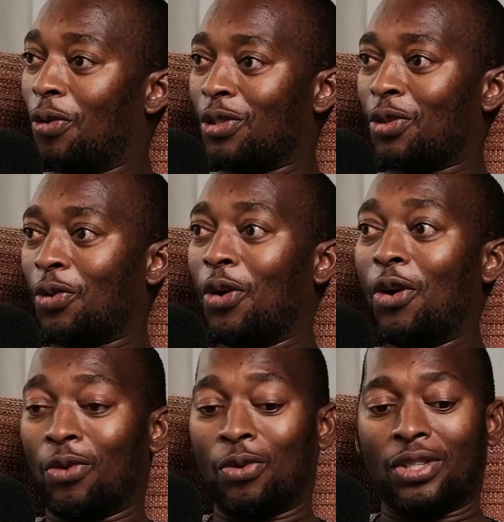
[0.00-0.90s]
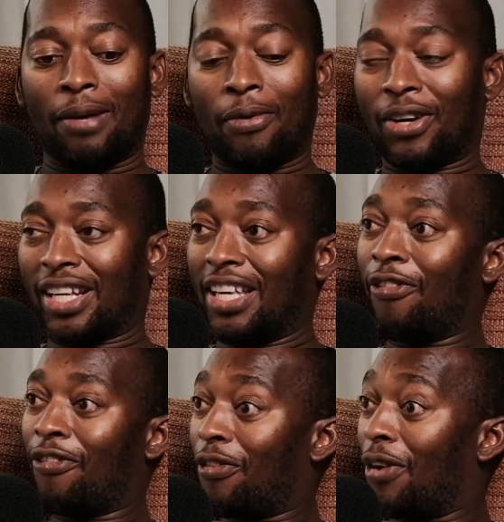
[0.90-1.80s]
ntlong. So no tshaba hore
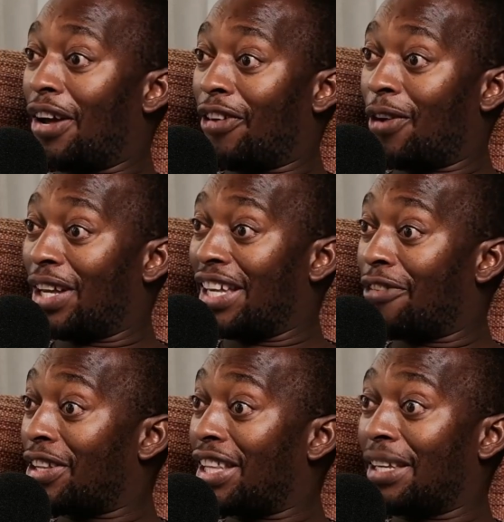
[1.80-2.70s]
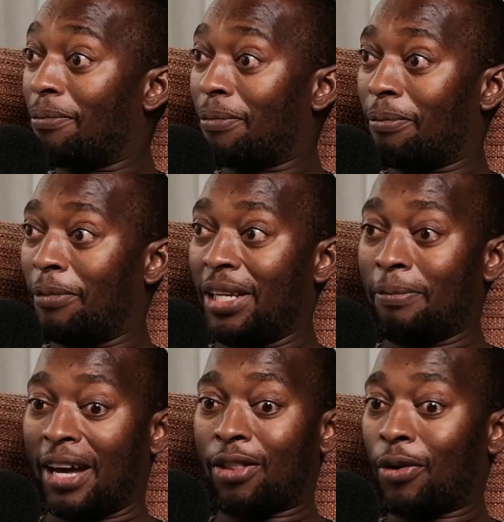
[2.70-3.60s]
if o ka felelwa ke everything
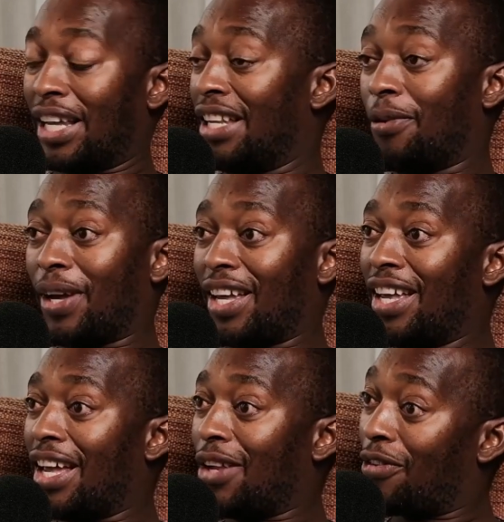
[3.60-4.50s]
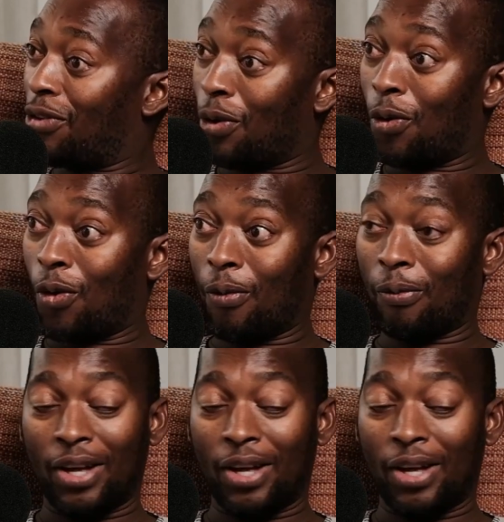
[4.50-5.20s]
mid-month or anywhere, and you have to go home. You